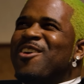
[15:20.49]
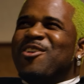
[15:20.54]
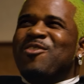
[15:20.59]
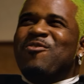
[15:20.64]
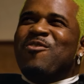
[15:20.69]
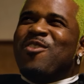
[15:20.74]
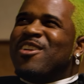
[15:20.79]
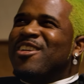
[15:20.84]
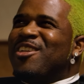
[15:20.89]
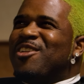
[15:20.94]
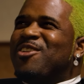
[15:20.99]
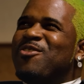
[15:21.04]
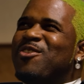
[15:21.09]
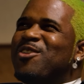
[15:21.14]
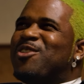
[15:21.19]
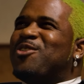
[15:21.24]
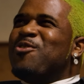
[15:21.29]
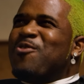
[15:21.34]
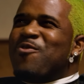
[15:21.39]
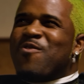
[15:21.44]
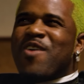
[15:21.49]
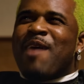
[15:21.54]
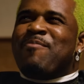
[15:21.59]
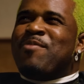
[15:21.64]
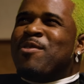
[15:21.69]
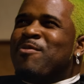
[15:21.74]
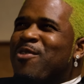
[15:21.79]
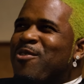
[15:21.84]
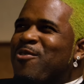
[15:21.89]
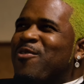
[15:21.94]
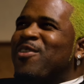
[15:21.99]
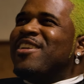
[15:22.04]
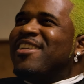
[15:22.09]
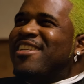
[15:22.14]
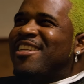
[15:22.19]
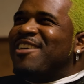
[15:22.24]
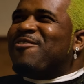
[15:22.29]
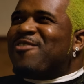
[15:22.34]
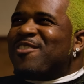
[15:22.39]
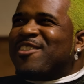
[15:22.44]
You wanna do it too, rapping with what
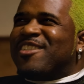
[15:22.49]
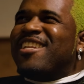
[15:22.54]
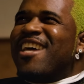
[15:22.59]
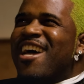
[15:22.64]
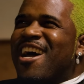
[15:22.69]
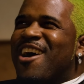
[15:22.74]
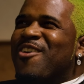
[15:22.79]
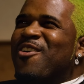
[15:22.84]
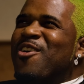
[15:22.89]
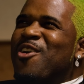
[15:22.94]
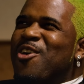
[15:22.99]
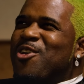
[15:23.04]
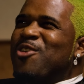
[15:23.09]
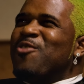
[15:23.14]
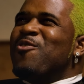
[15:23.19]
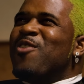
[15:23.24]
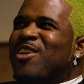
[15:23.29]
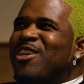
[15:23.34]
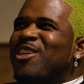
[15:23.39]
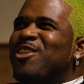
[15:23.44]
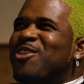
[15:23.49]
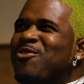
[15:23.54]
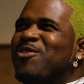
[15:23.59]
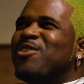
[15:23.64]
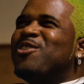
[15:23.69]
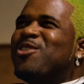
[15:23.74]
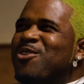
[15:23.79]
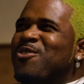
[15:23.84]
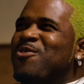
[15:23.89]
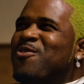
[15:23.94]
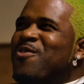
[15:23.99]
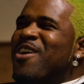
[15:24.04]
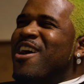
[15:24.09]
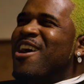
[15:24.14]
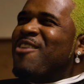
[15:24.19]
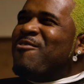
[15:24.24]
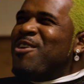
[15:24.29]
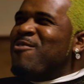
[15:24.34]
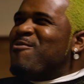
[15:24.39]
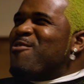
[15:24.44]
a different style. You wanna do it too.
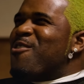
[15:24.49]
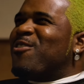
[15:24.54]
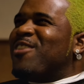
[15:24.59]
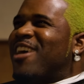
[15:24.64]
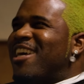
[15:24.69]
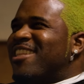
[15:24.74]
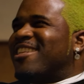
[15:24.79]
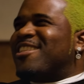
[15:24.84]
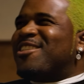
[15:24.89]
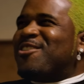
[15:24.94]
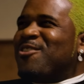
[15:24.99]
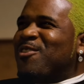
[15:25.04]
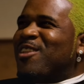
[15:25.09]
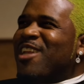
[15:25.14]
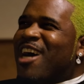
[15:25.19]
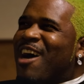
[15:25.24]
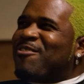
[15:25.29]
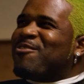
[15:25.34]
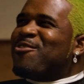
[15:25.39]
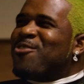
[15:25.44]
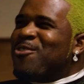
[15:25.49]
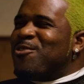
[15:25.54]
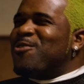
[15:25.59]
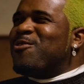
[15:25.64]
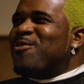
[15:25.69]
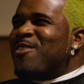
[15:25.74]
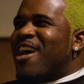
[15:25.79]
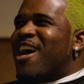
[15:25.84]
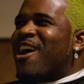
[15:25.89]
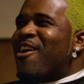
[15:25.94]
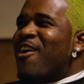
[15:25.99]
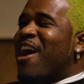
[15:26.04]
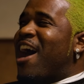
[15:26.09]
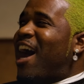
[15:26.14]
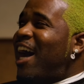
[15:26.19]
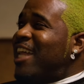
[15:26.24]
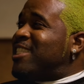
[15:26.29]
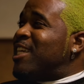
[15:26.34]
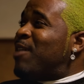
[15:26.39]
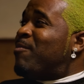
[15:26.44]
We roll like the 2 Live crew do now.
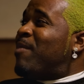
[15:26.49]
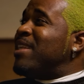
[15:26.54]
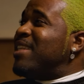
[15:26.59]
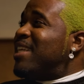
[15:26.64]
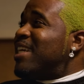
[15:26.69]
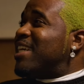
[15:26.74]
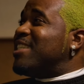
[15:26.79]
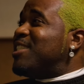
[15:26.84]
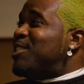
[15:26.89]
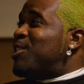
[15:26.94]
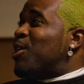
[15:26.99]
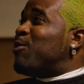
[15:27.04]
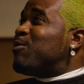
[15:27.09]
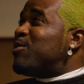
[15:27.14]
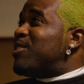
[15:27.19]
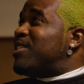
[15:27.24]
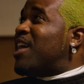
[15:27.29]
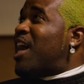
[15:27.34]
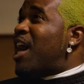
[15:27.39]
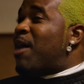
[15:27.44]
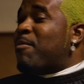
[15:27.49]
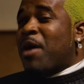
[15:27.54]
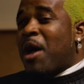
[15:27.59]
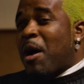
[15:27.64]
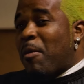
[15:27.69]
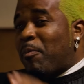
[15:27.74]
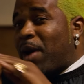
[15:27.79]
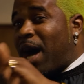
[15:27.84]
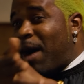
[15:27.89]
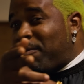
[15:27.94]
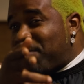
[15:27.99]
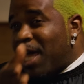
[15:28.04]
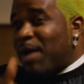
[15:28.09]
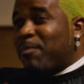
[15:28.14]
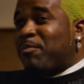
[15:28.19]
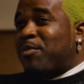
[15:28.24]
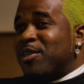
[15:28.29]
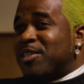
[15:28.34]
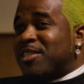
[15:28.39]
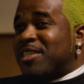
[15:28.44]
I tell my niggas, don't stop, pop
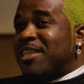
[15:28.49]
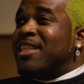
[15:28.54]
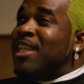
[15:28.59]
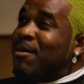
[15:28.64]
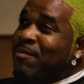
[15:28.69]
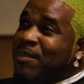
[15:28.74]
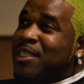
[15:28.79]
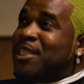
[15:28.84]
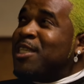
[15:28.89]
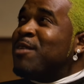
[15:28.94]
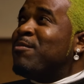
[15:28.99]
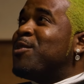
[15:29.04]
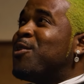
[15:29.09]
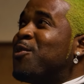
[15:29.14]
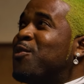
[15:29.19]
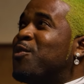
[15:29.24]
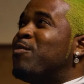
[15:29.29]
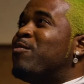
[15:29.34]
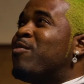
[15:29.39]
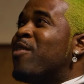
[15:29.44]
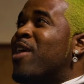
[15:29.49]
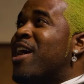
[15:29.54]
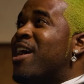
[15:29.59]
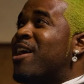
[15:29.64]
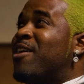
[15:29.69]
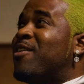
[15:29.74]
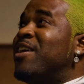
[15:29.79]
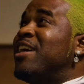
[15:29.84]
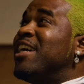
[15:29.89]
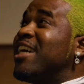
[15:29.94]
that pussy, let me see him doodle brown.